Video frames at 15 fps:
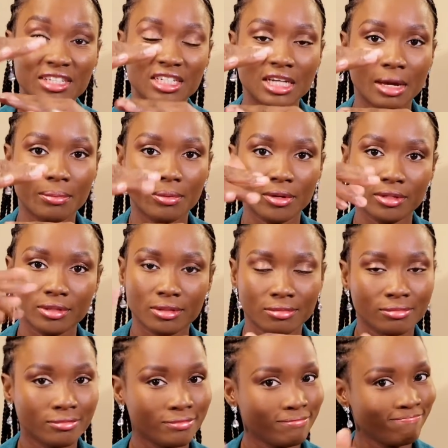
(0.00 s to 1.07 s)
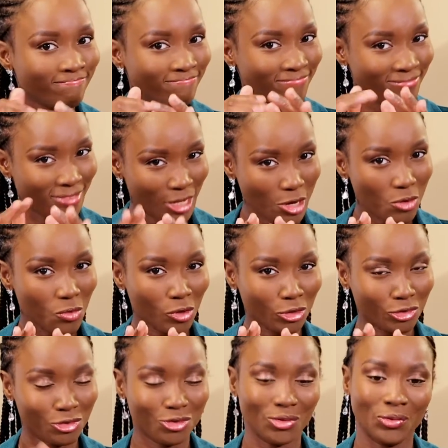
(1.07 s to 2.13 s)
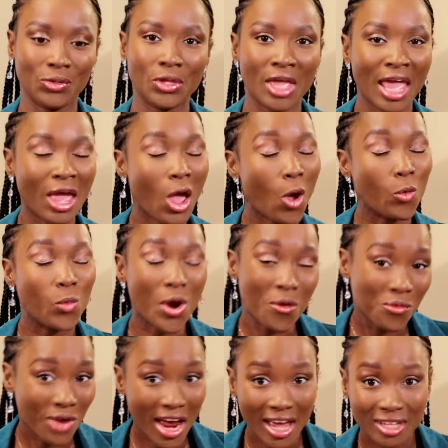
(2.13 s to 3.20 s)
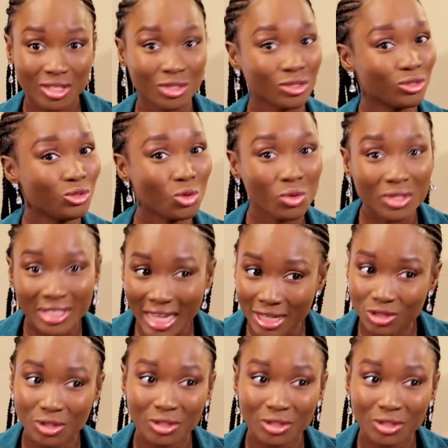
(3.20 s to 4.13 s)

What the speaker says: reaching that point, they know what to do. Whereas those that